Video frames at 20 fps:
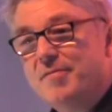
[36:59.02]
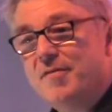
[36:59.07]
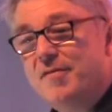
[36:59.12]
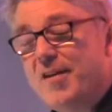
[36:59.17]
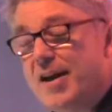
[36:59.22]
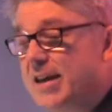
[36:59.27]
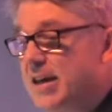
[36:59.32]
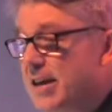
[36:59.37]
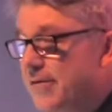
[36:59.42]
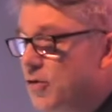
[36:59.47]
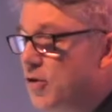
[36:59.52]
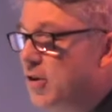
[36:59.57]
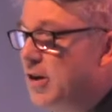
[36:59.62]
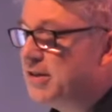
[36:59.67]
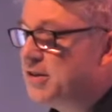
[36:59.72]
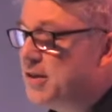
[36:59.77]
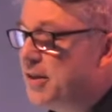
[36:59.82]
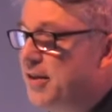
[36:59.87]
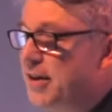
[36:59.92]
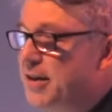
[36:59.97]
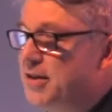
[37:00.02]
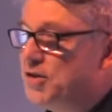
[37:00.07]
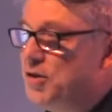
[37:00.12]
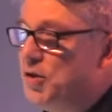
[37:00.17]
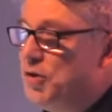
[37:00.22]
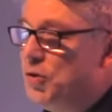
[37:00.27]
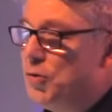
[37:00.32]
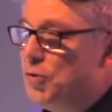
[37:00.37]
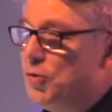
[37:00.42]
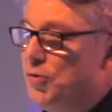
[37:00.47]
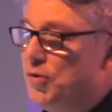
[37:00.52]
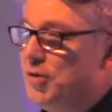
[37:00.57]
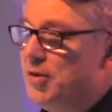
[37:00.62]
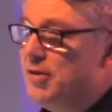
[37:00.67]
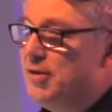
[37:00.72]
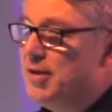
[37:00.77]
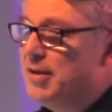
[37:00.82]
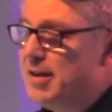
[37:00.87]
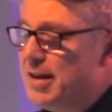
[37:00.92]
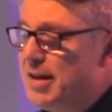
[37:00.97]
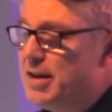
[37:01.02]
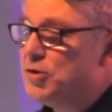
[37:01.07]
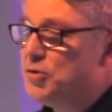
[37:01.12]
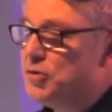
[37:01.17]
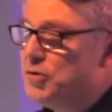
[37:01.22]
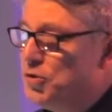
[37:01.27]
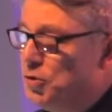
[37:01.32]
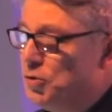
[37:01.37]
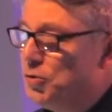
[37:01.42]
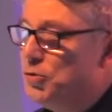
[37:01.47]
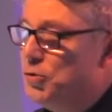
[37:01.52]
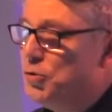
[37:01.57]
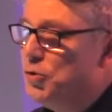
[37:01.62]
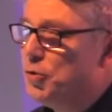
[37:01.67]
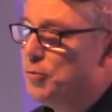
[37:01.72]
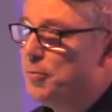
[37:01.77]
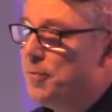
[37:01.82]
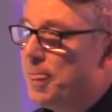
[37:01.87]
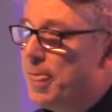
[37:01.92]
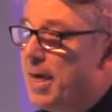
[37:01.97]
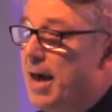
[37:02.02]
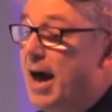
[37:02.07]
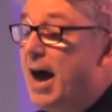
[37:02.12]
If I give you a list of things to do, the danger is you'll do them.